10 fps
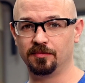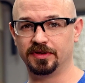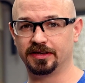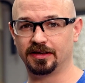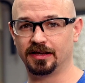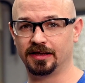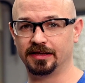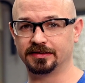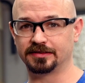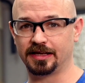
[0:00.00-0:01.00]

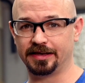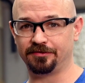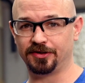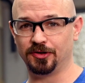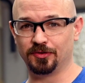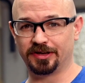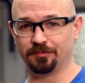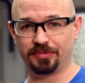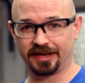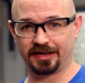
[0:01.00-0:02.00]
Because if you
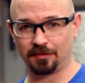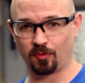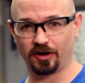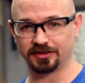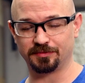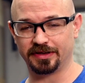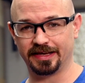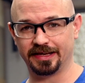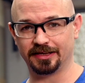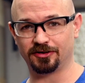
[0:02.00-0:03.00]
can pick it up where it's
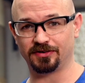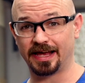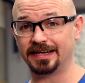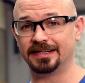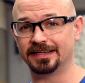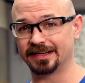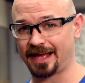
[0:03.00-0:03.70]
being created and